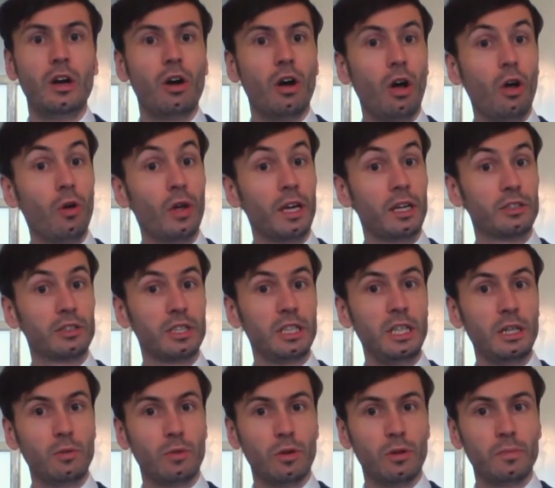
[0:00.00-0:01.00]
All else
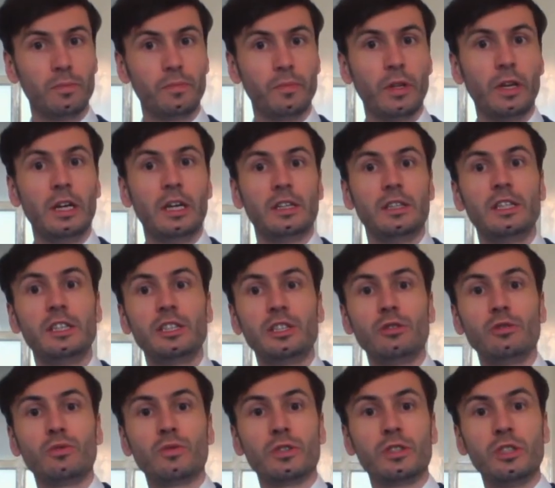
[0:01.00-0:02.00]
equal, this
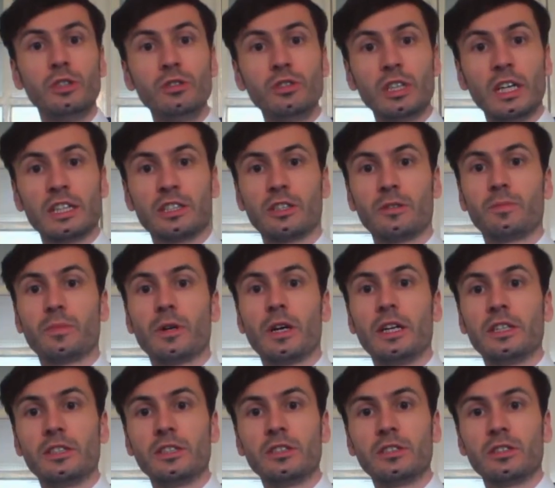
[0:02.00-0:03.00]
should reduce asset
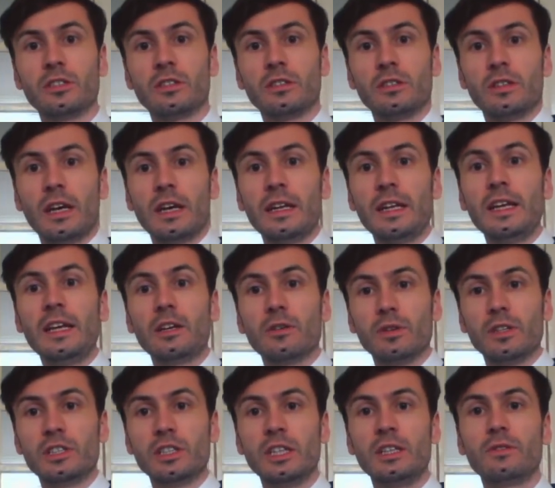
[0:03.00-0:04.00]
prices and
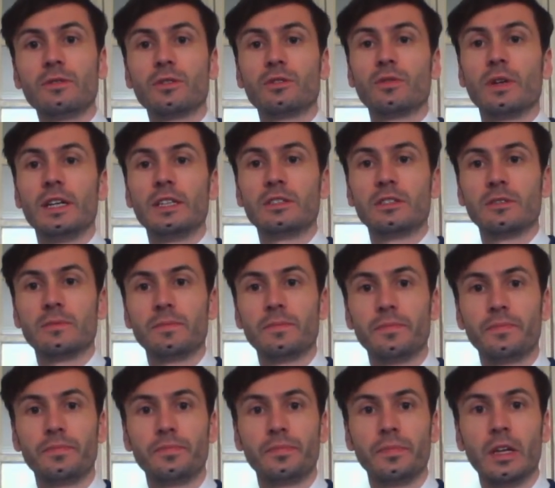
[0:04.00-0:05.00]
increase interest rates.
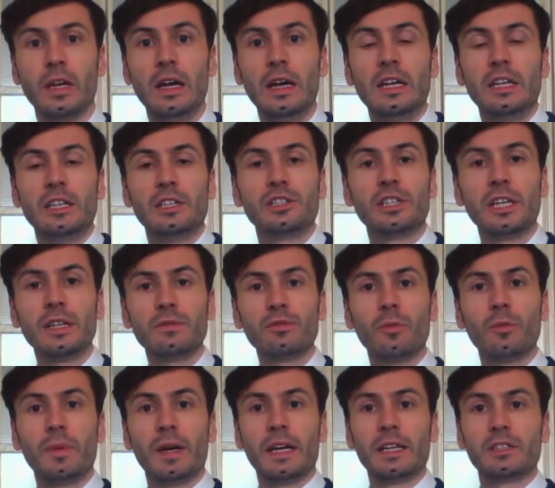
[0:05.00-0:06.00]

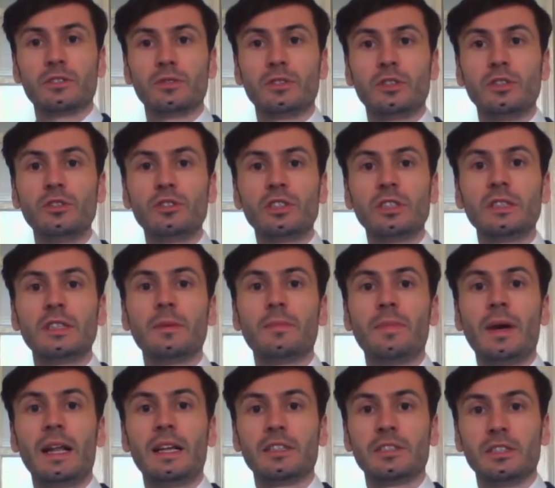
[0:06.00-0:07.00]
Central banks reducing their
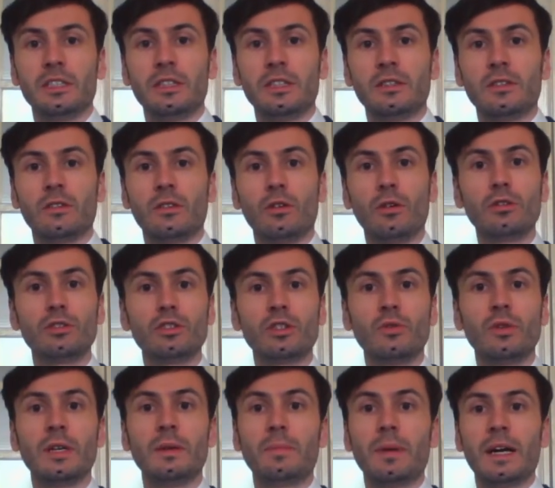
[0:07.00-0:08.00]
balance sheet also
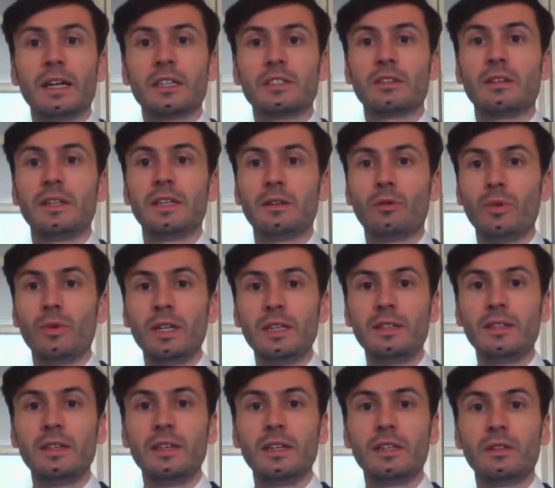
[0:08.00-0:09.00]
impacts
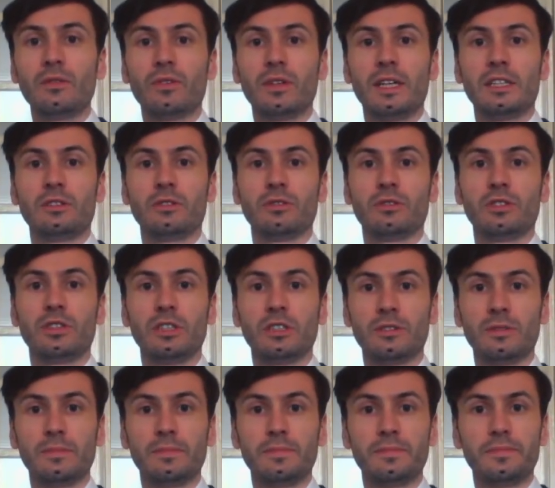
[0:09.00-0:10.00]
liquidity in the financial
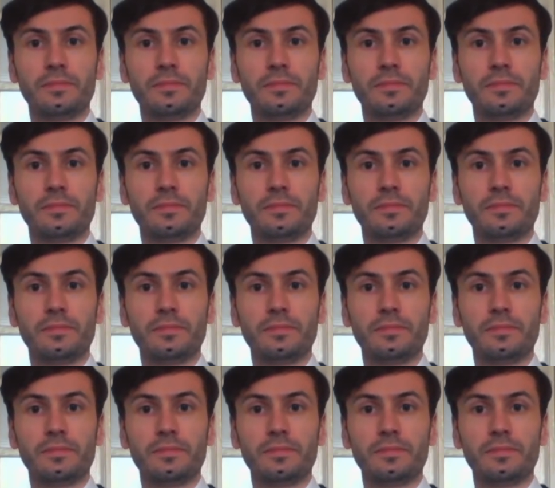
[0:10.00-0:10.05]
system.